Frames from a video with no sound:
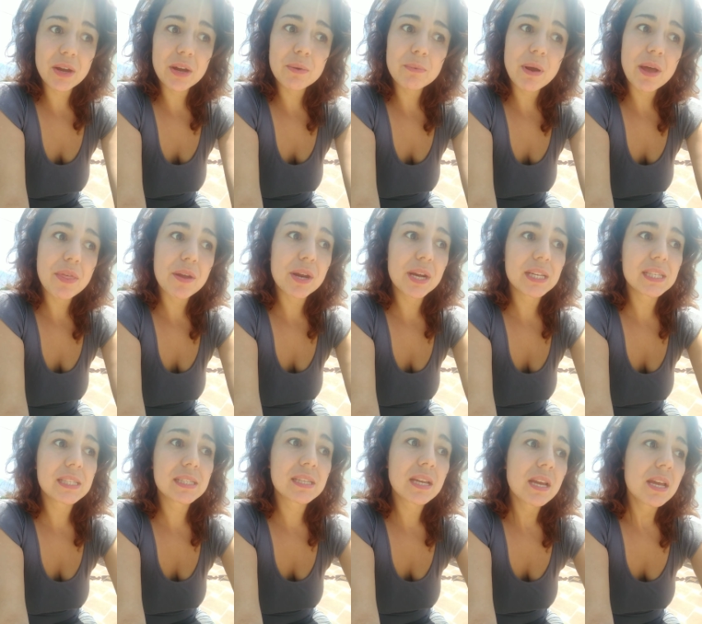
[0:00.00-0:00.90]
whether
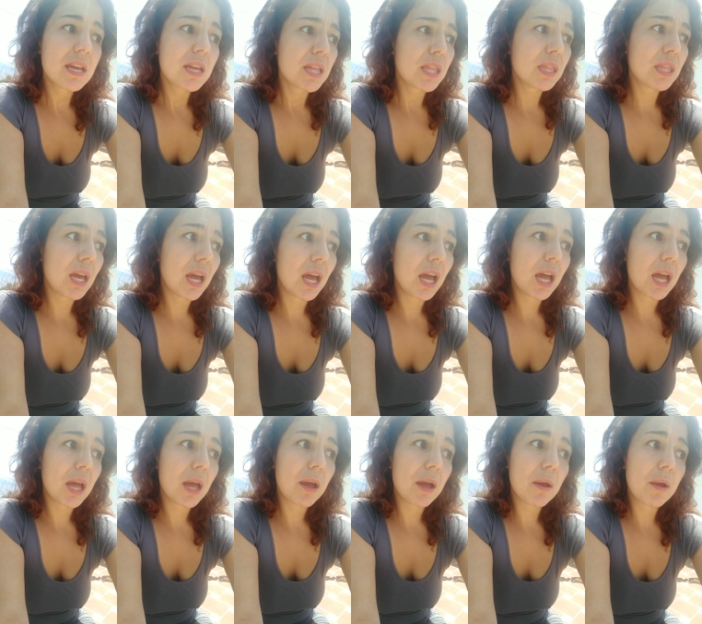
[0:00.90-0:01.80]
it's
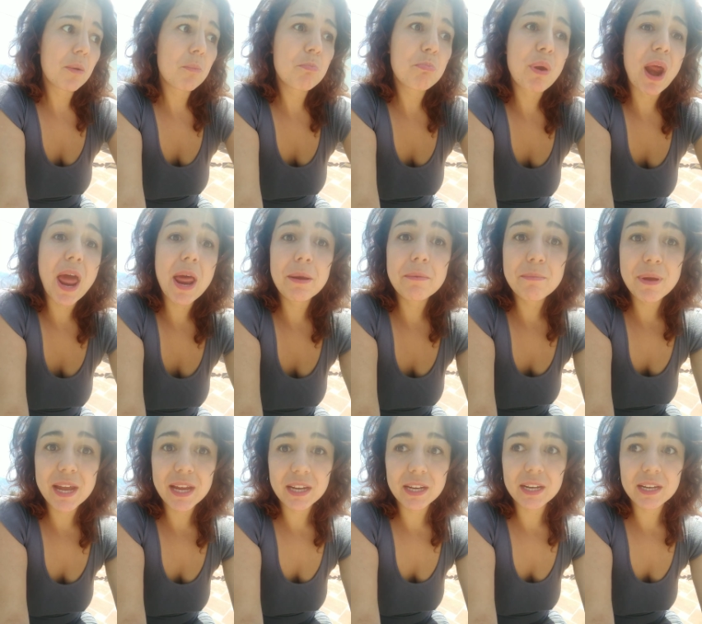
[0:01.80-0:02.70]
the bread
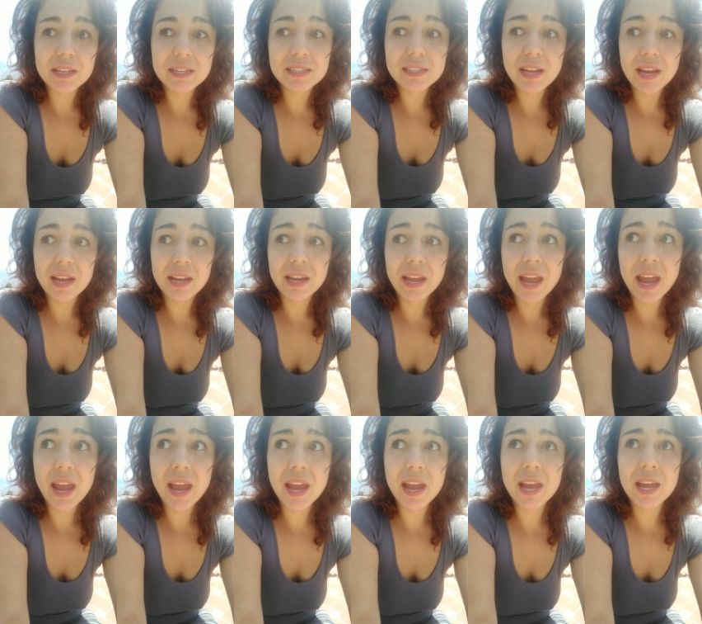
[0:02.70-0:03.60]
makers saying,
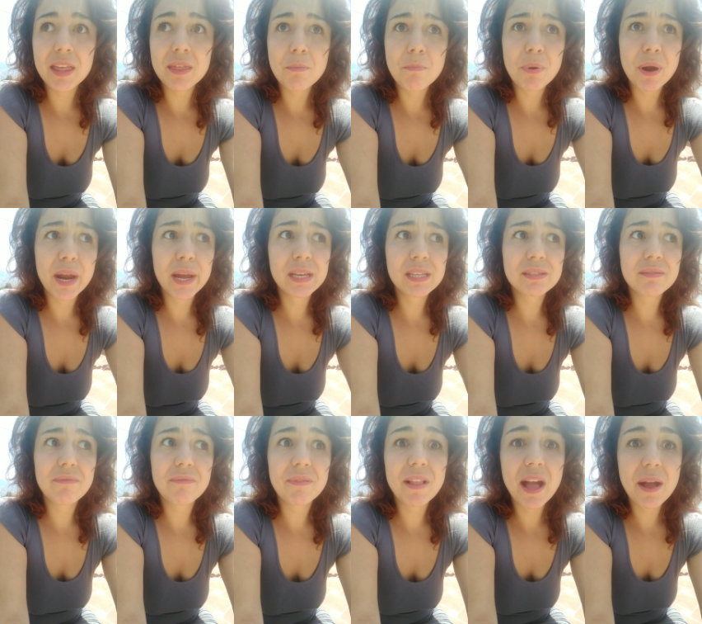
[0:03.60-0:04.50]
hey, the price
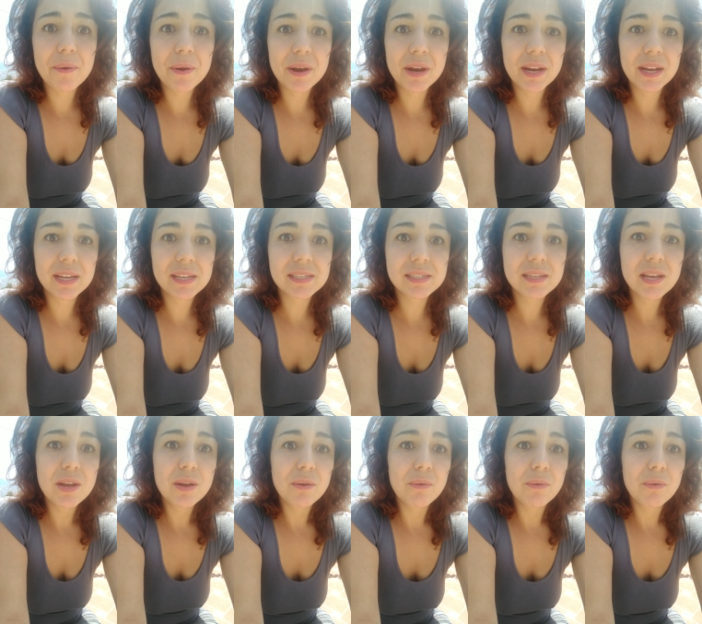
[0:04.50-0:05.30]
of flour is